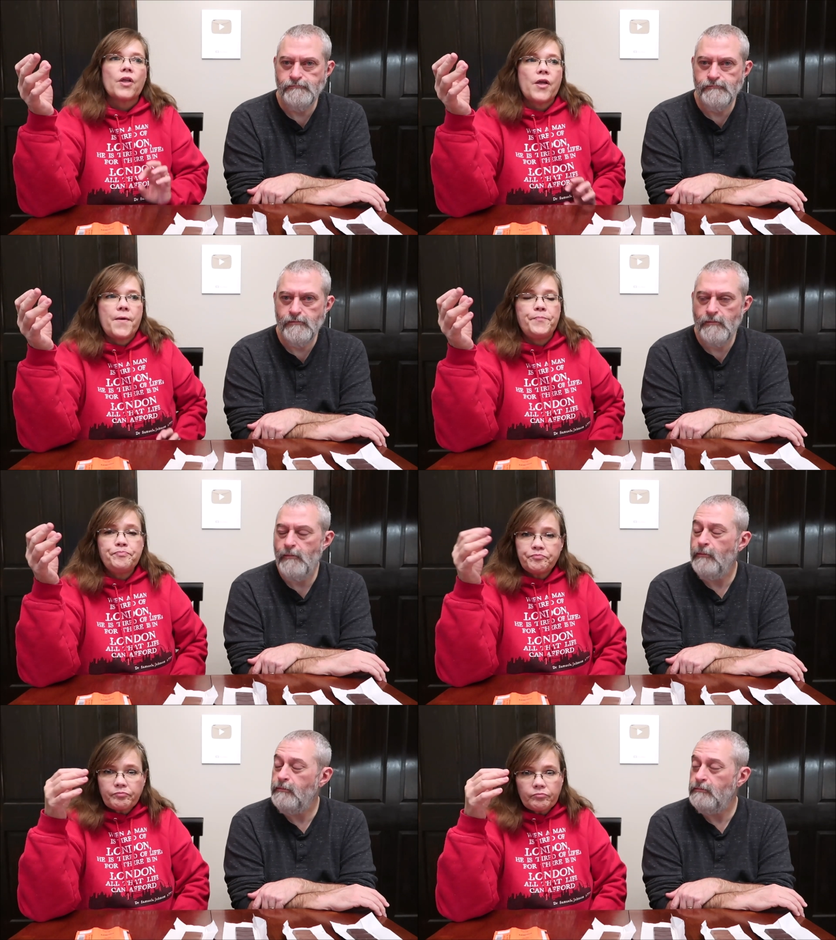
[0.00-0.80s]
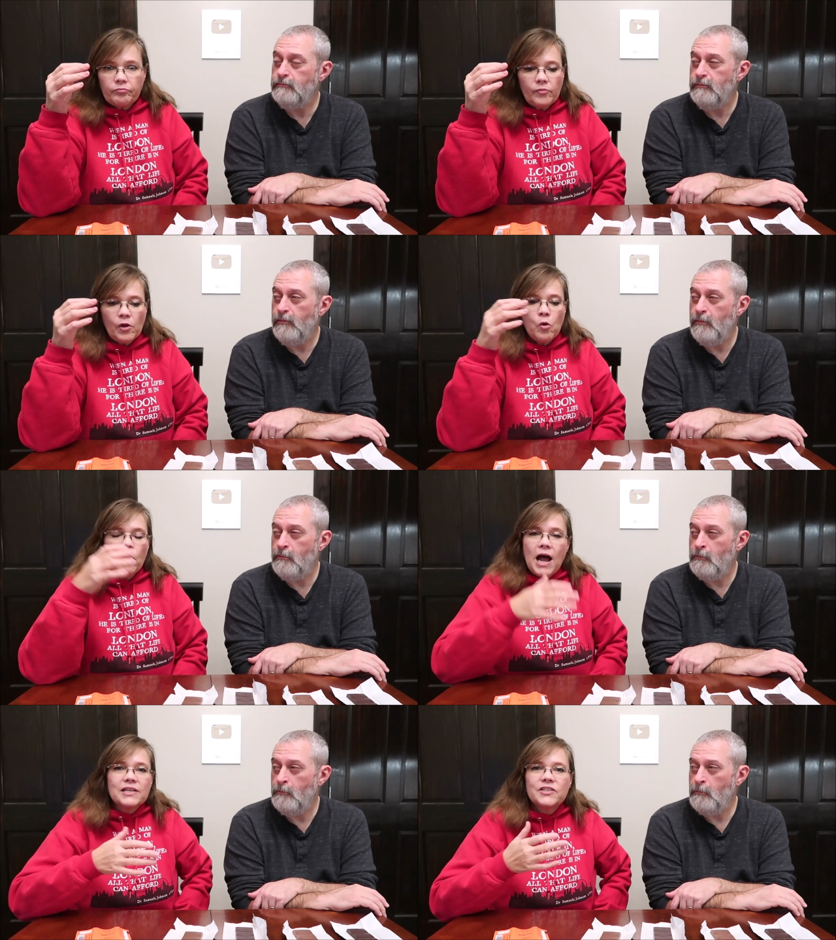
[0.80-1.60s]
Speaker 1: And
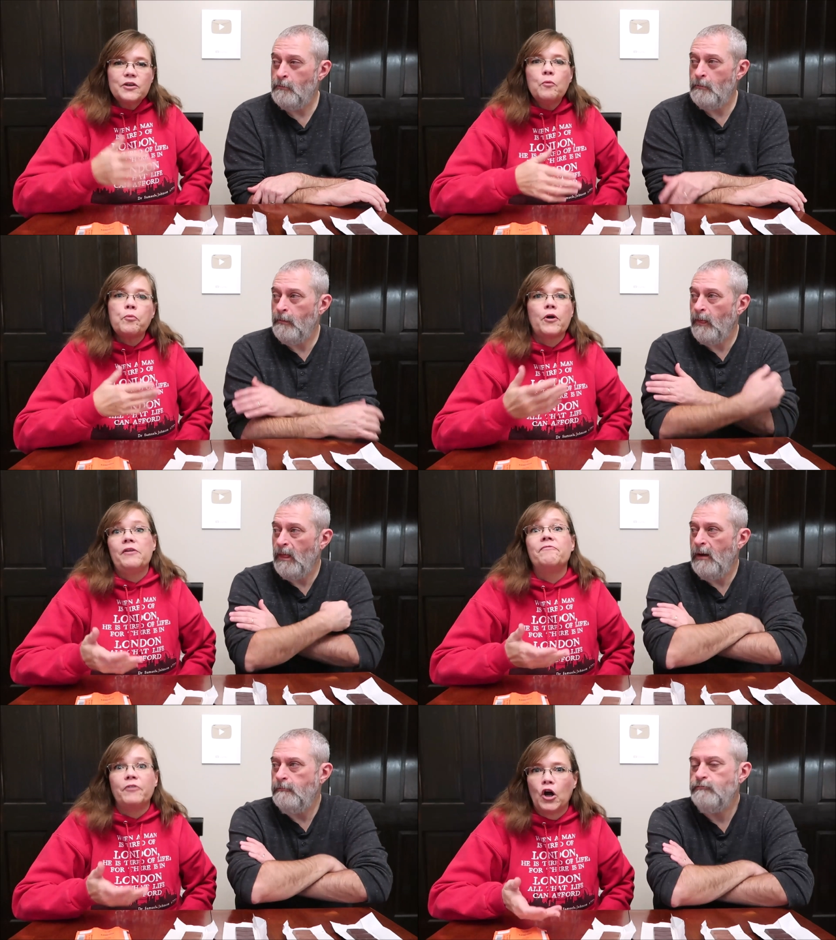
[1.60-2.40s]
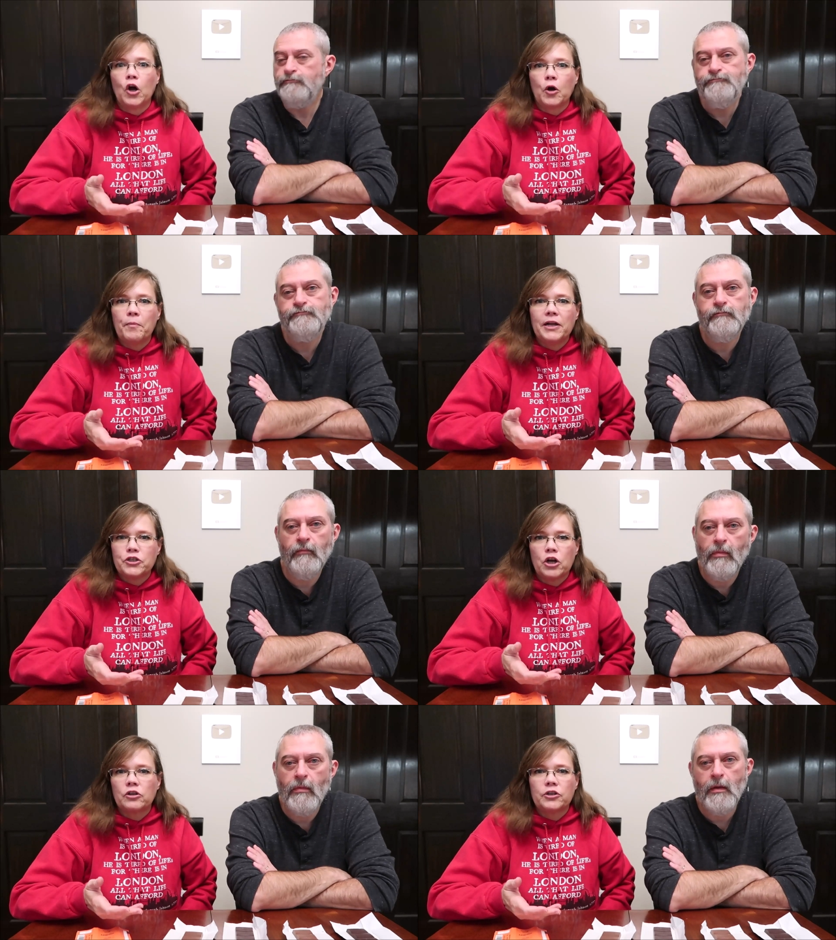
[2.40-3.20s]
I still prefer my
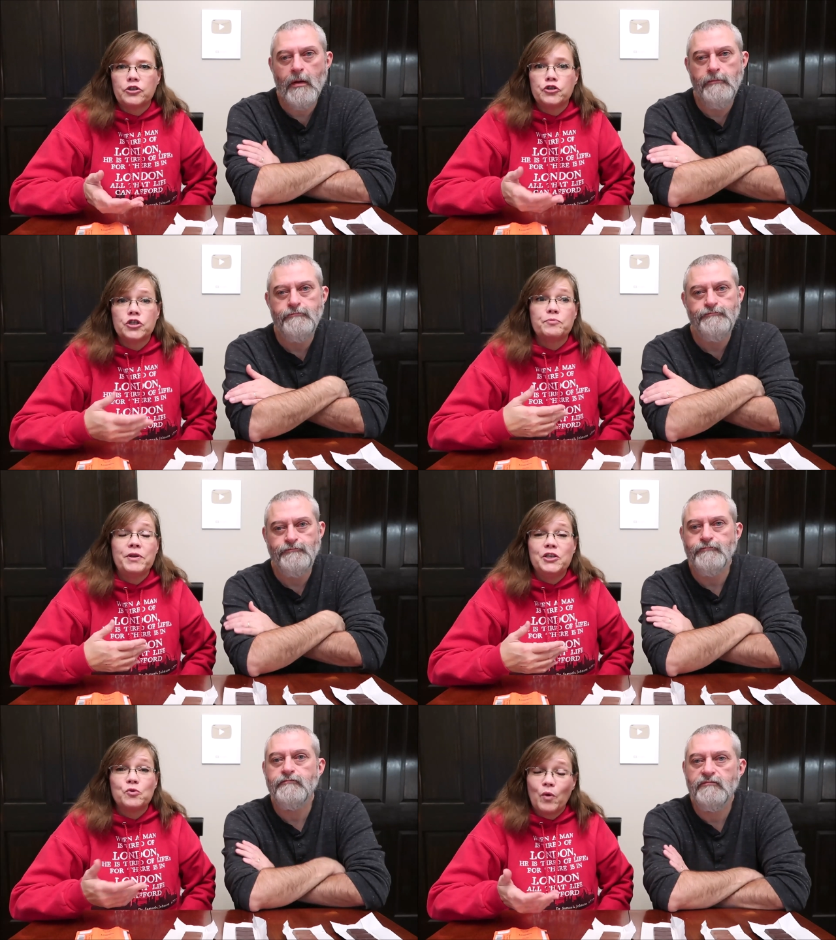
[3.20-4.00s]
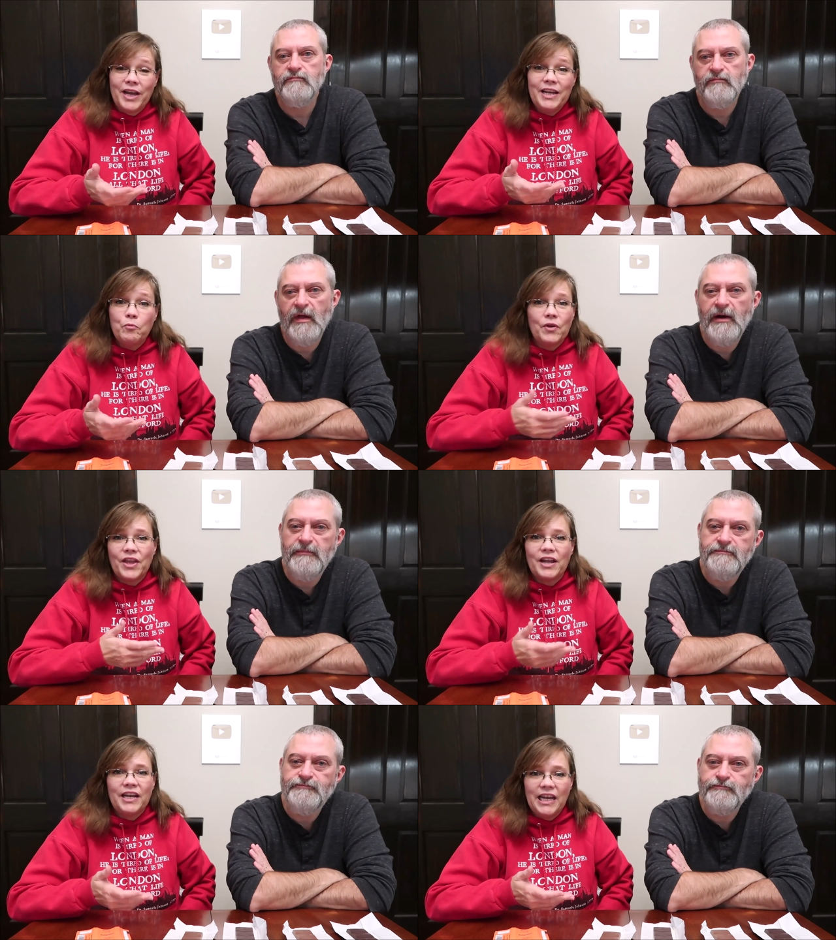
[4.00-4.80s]
chocolate to just be sweet yeah.
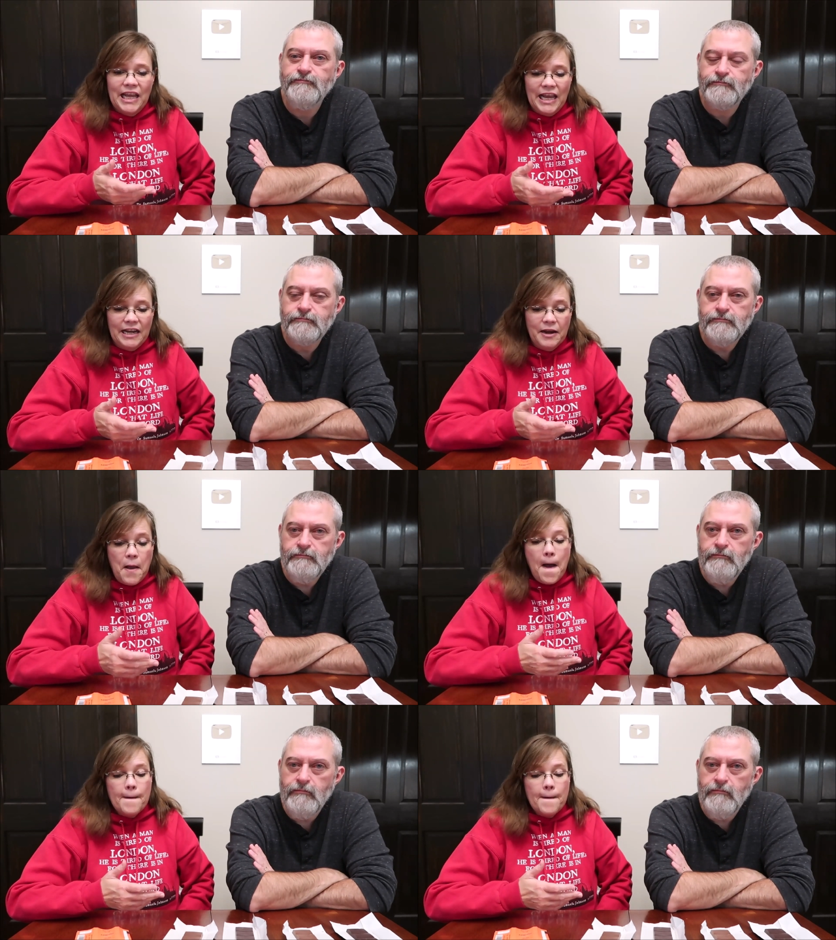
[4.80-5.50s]
without any heat.